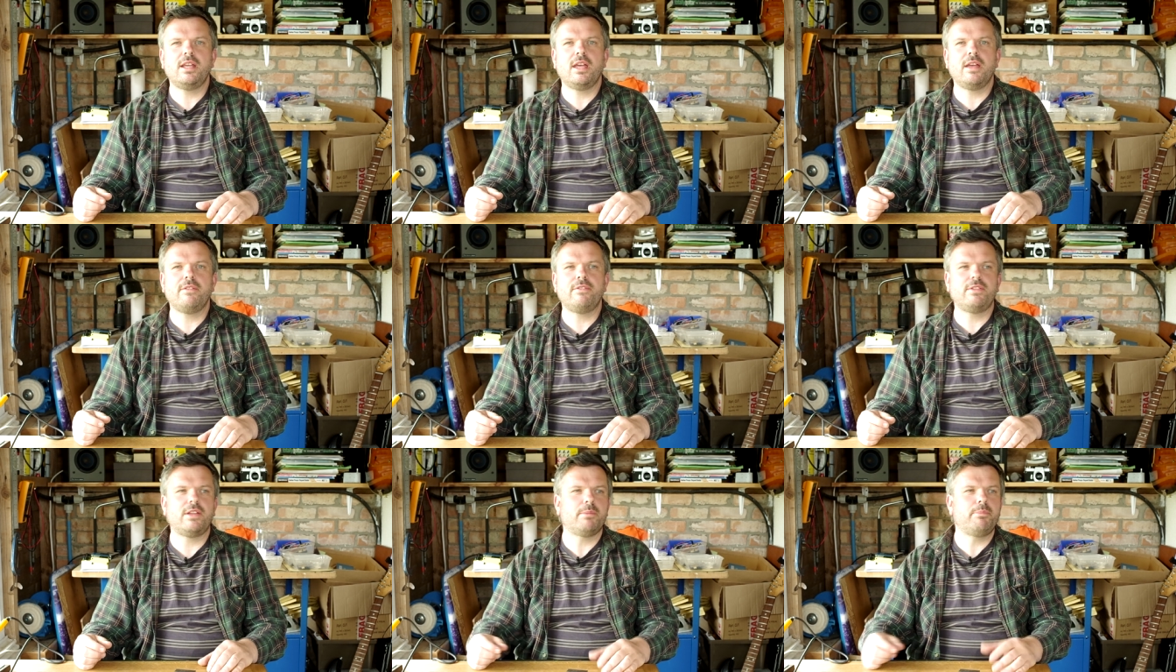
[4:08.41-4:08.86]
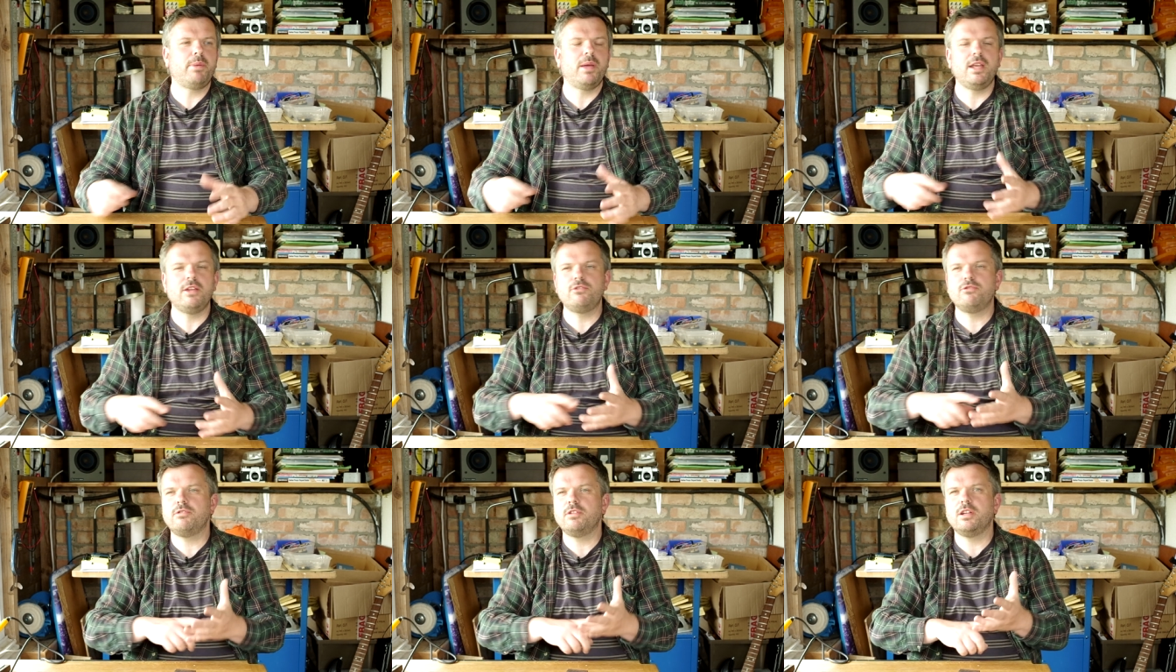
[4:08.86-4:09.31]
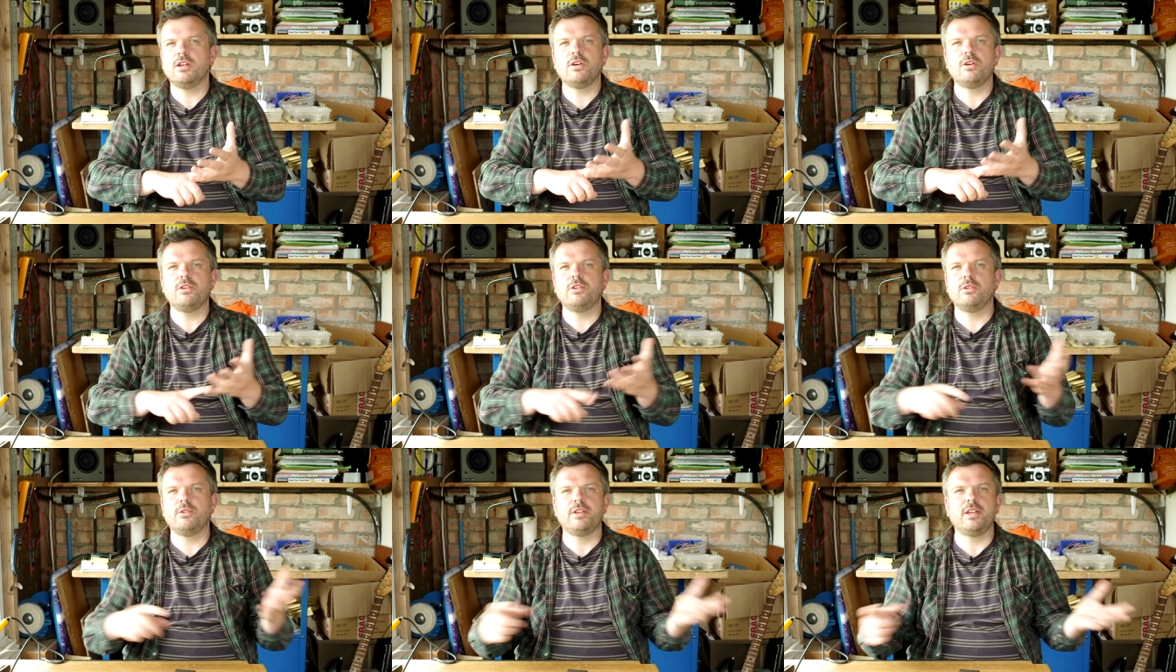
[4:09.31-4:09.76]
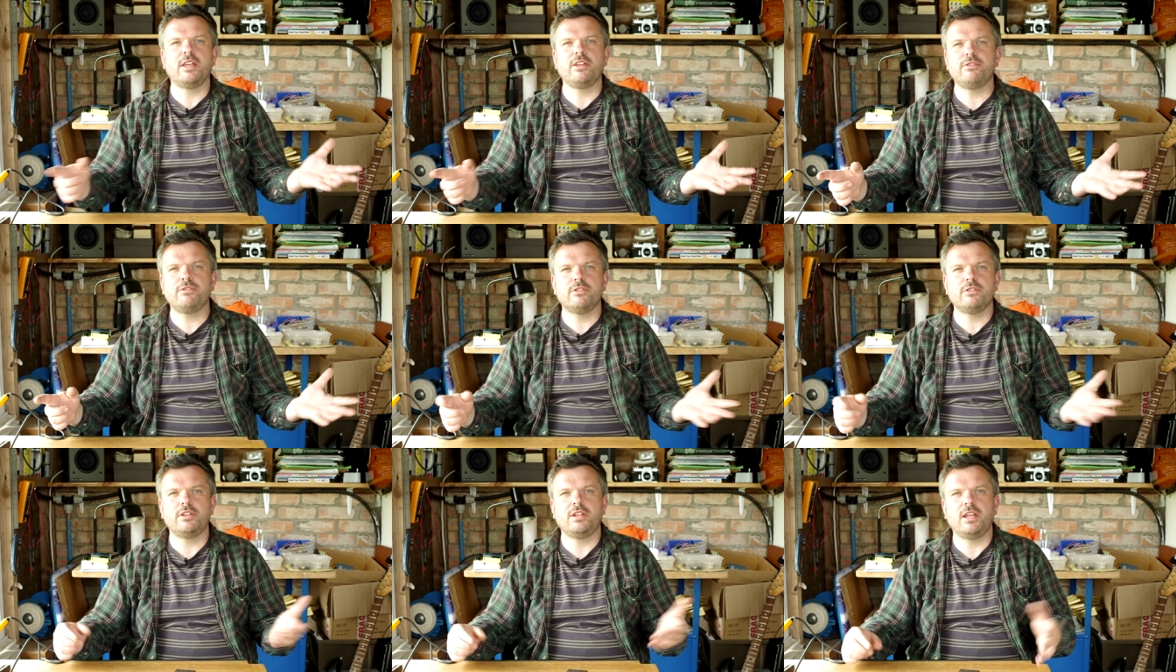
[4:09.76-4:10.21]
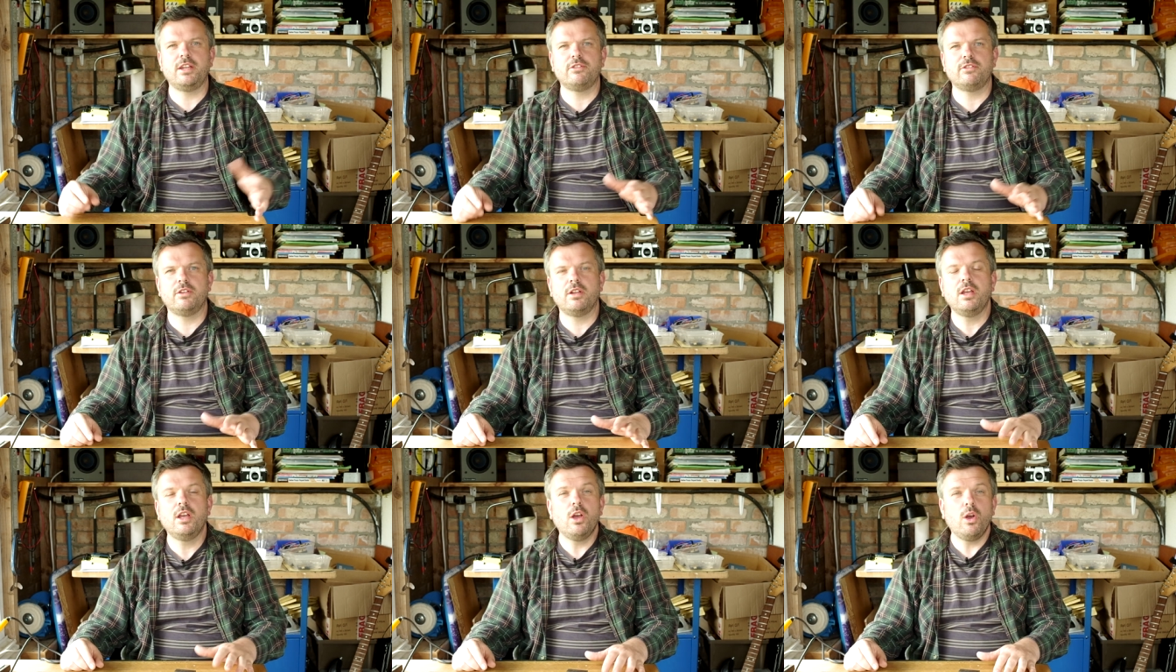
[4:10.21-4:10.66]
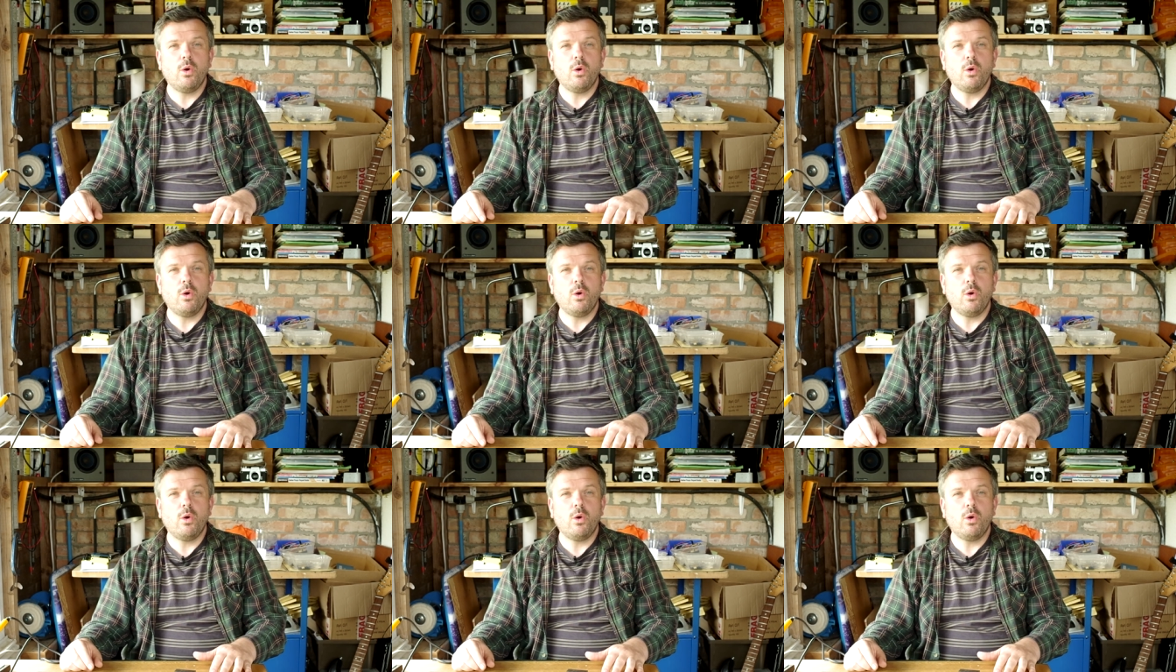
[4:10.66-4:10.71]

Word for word: have like Patreon or they ask for a donation.